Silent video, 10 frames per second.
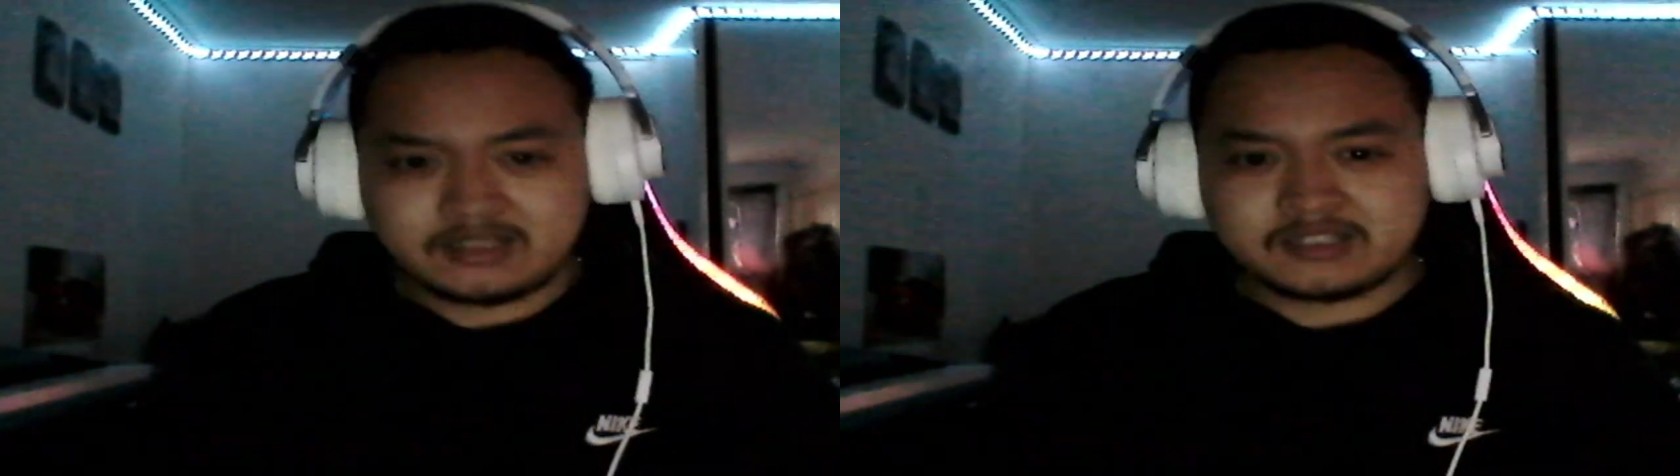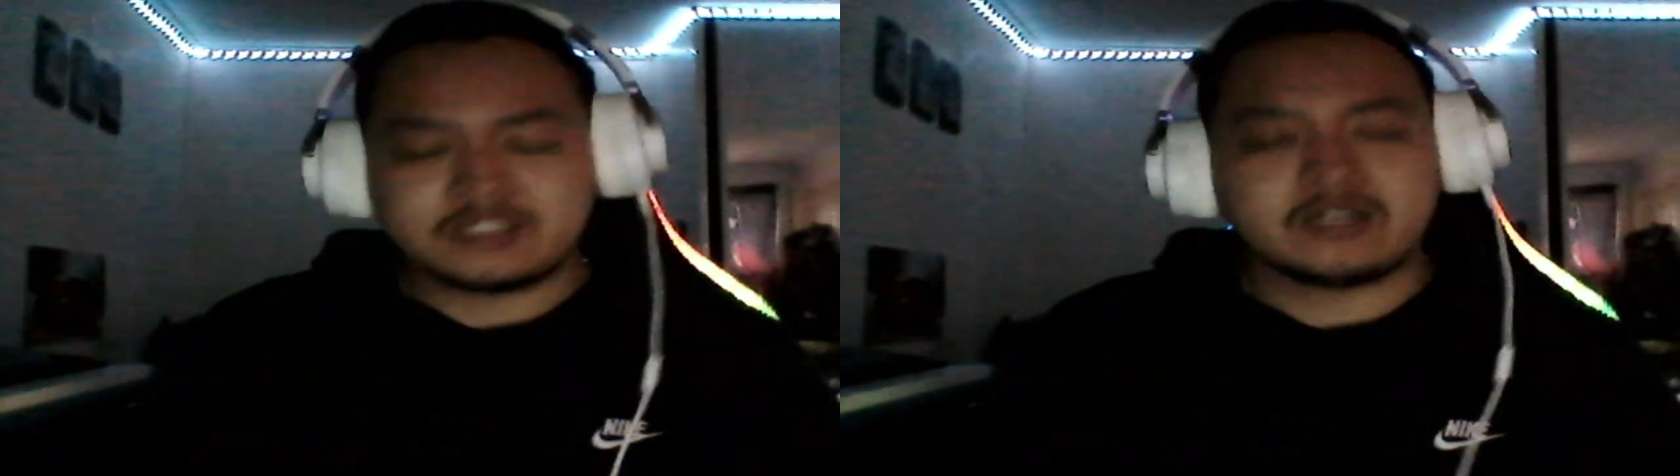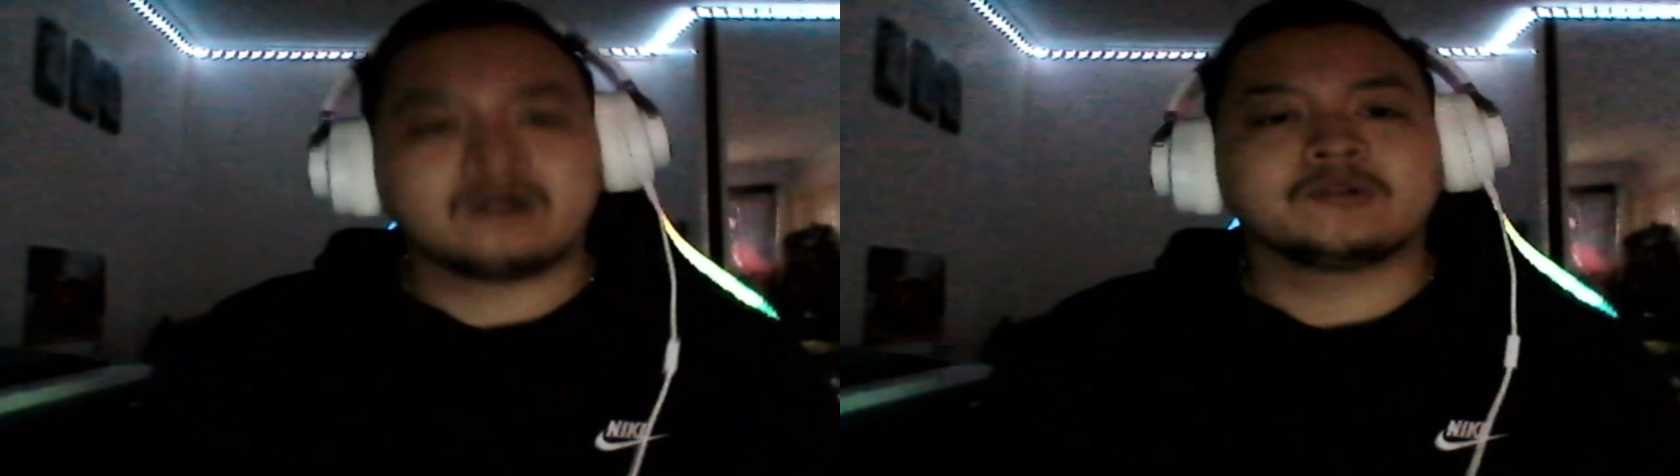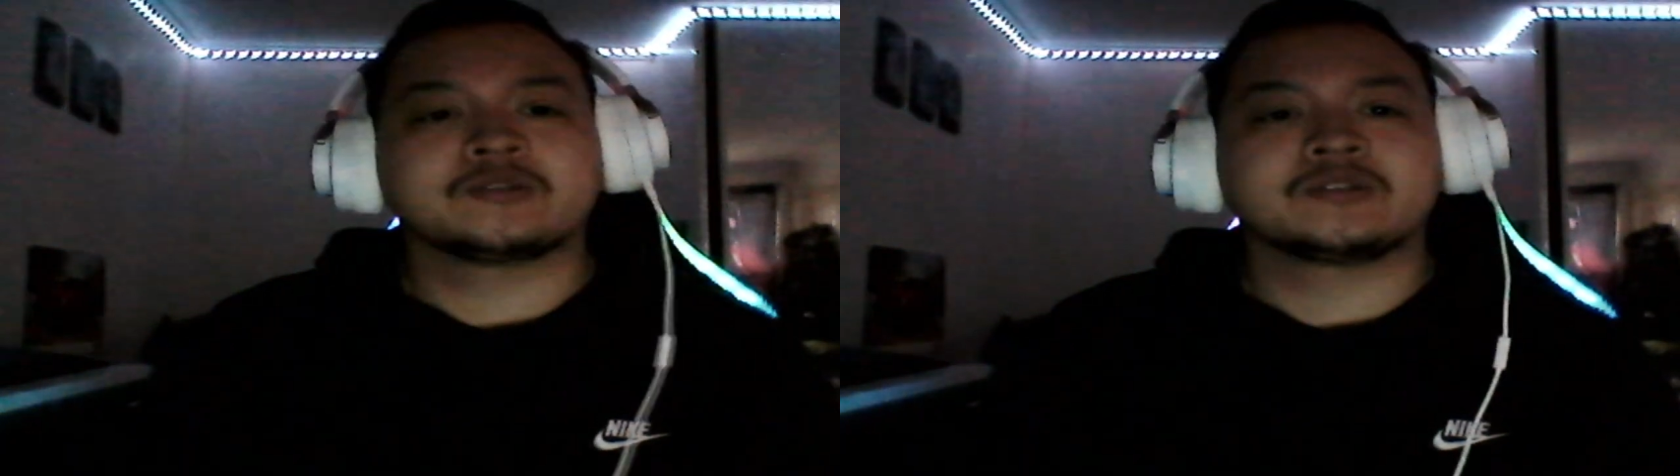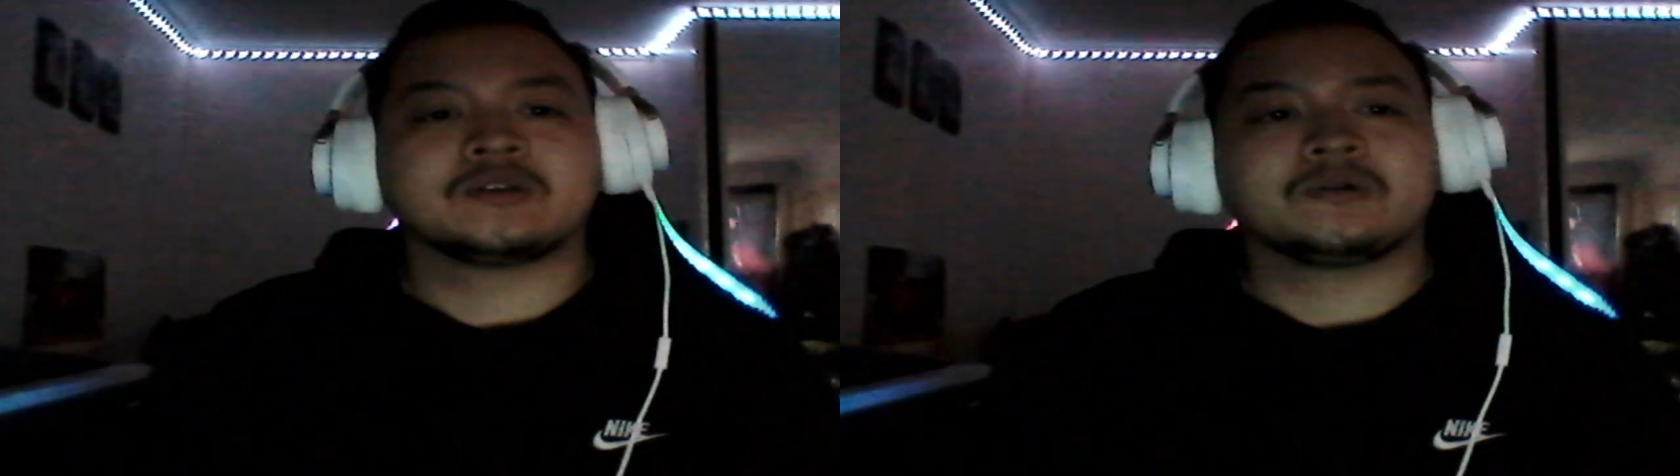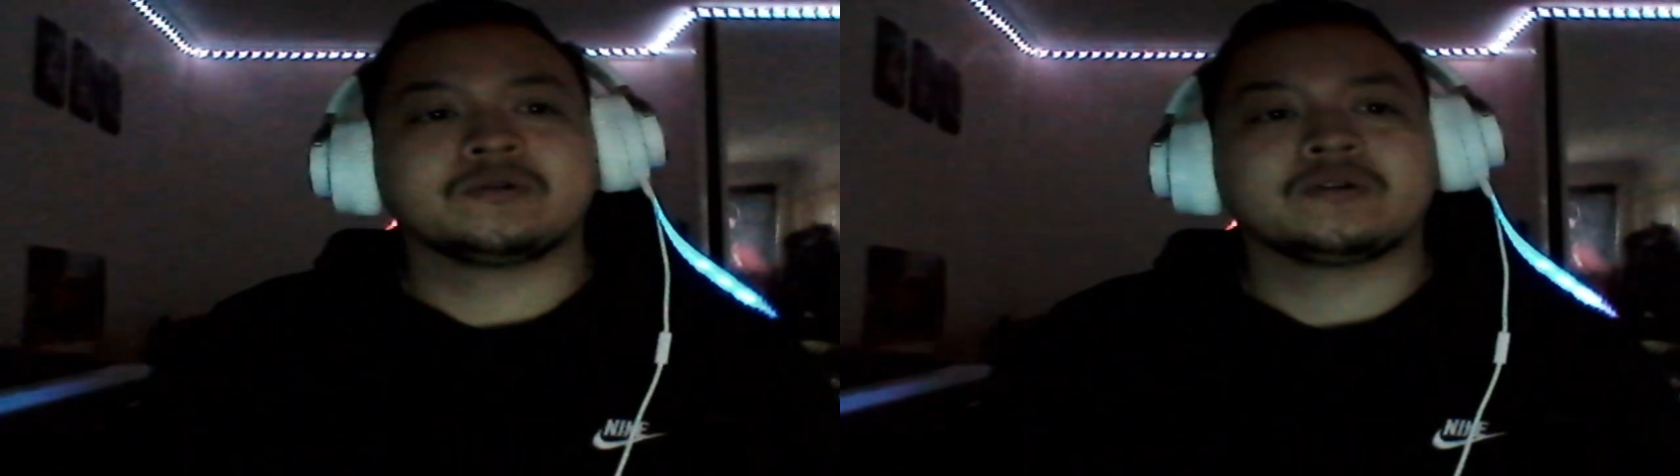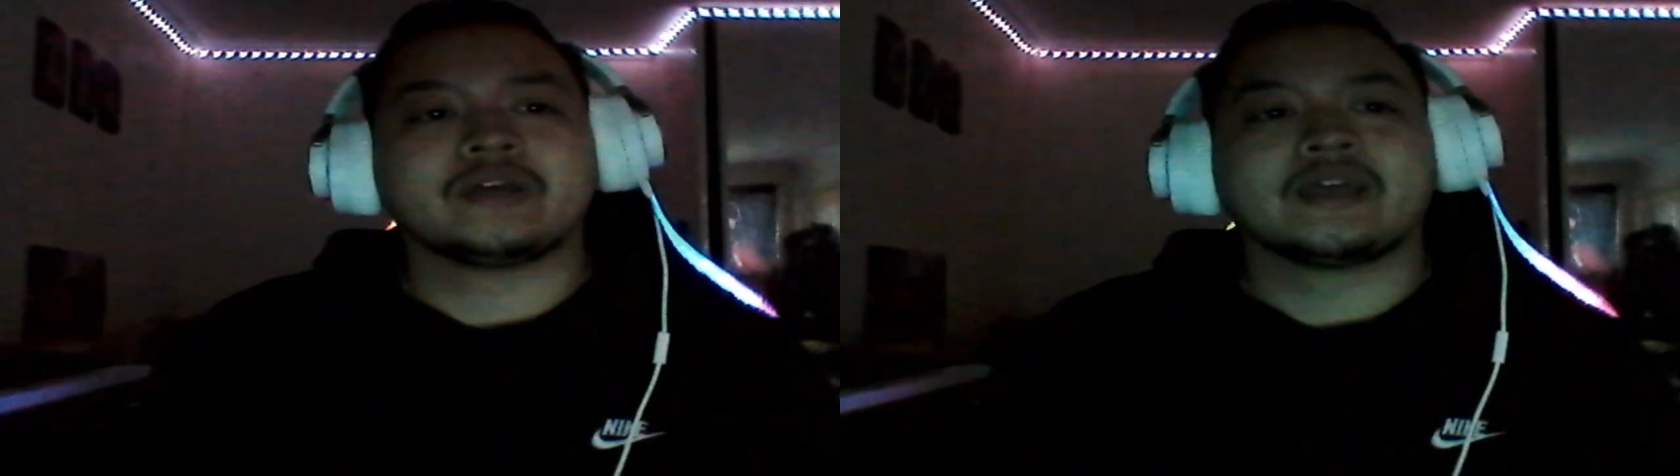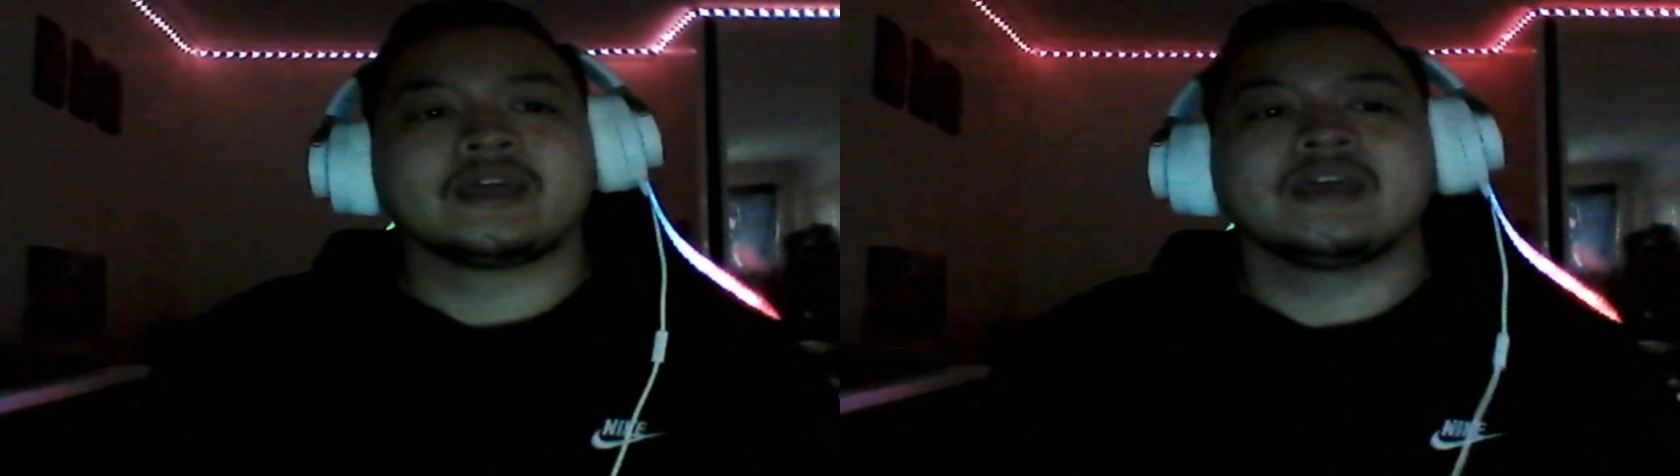she also
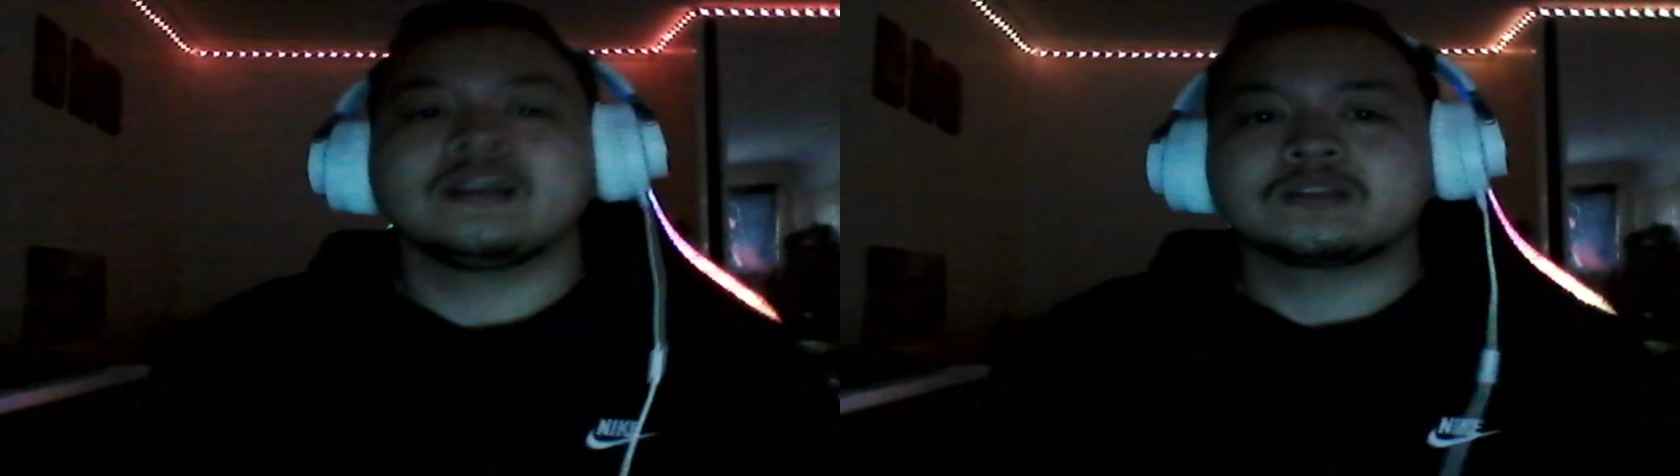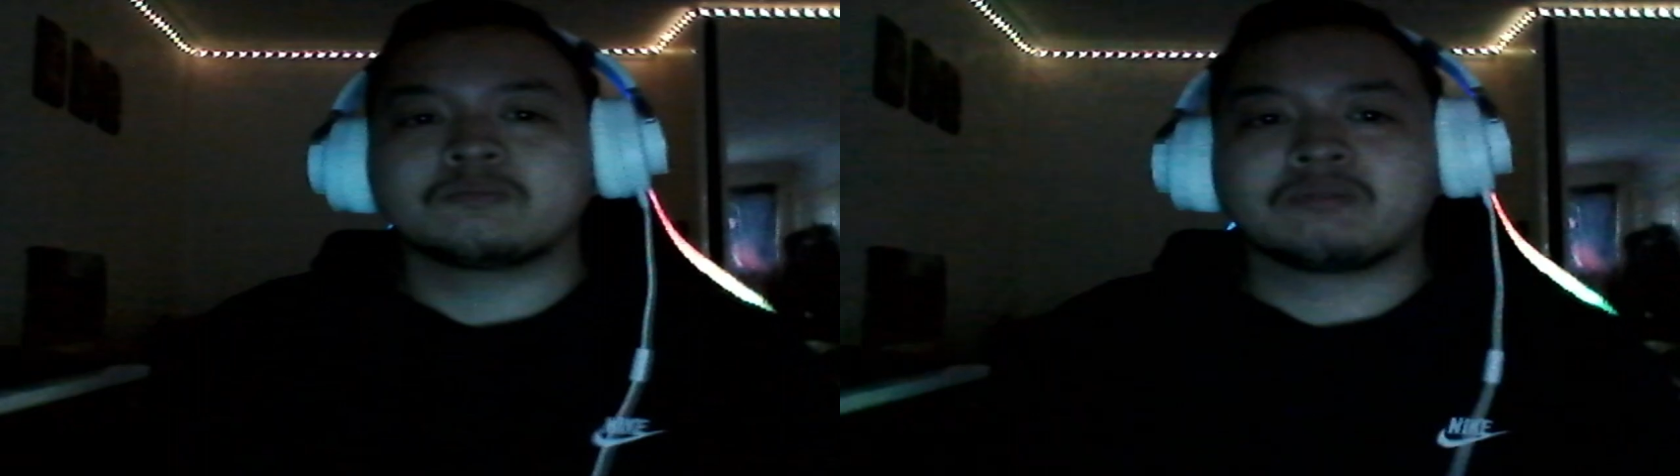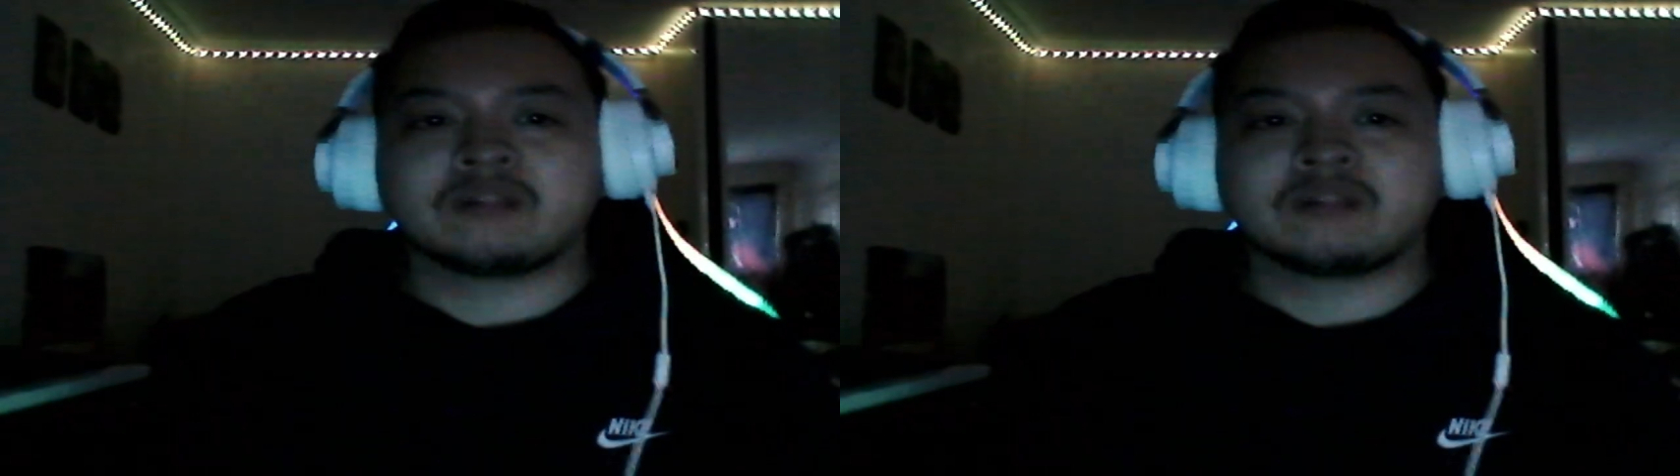eats